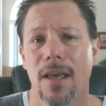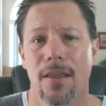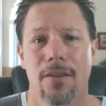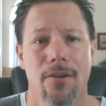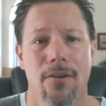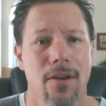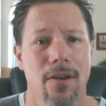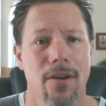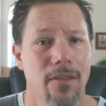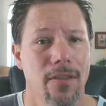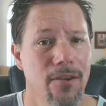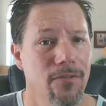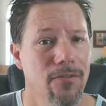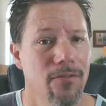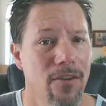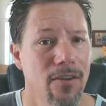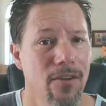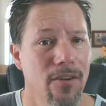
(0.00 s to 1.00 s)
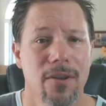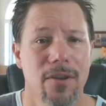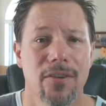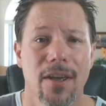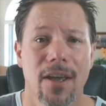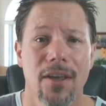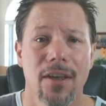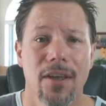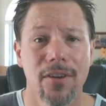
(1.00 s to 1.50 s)
They're not they've never been
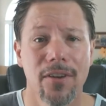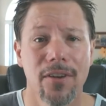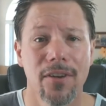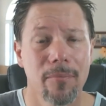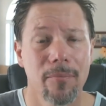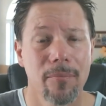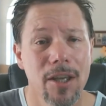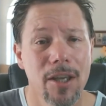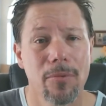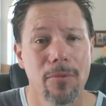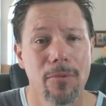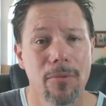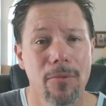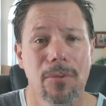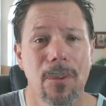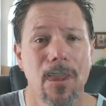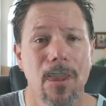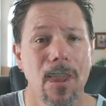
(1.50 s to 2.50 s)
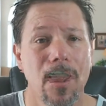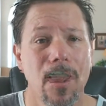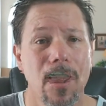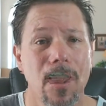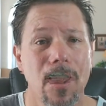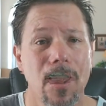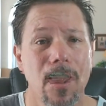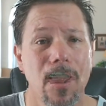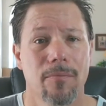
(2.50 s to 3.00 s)
tested on people with
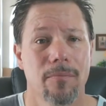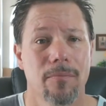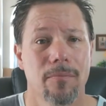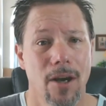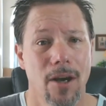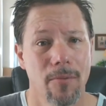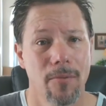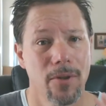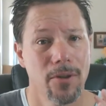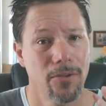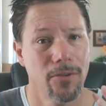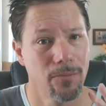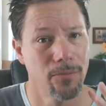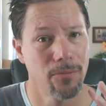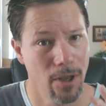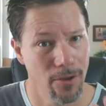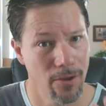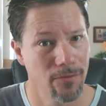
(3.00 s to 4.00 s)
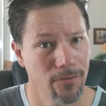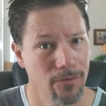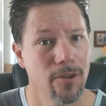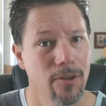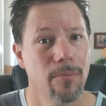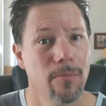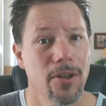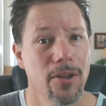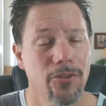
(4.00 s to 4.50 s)
cognitive impairments of
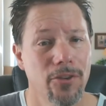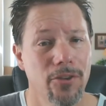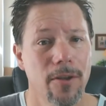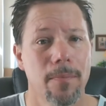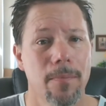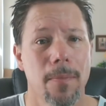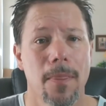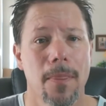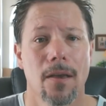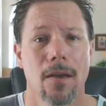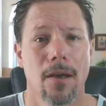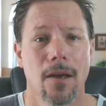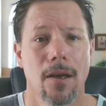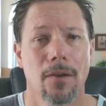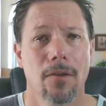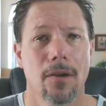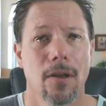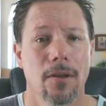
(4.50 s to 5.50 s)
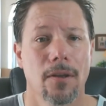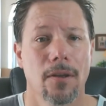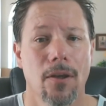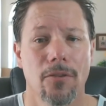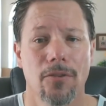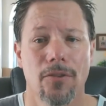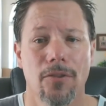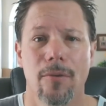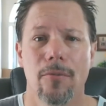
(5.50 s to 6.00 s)
dementia and, and
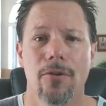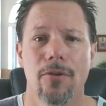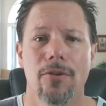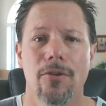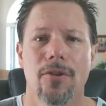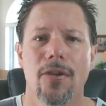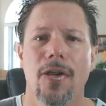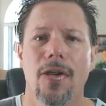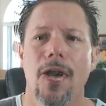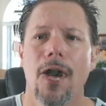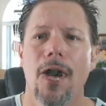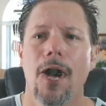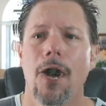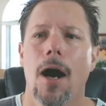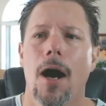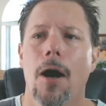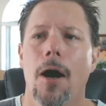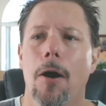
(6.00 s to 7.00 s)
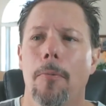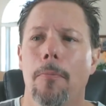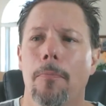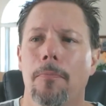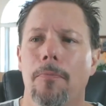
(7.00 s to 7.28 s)
Alzheimer's. Um,